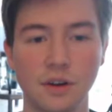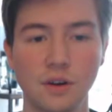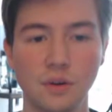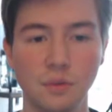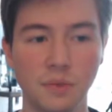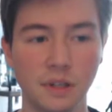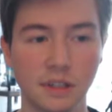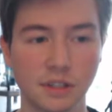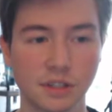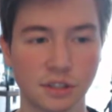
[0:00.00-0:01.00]

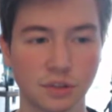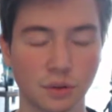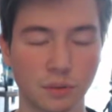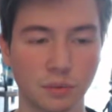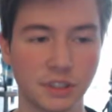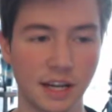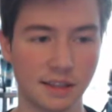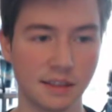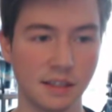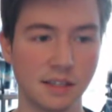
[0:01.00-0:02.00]
Eumenes to sort of
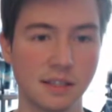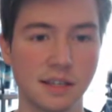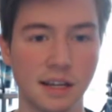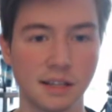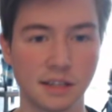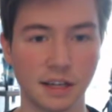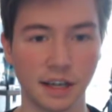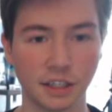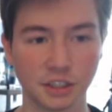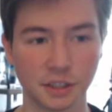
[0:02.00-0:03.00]
protect these states in
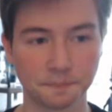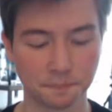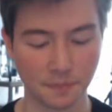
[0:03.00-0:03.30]
Asia.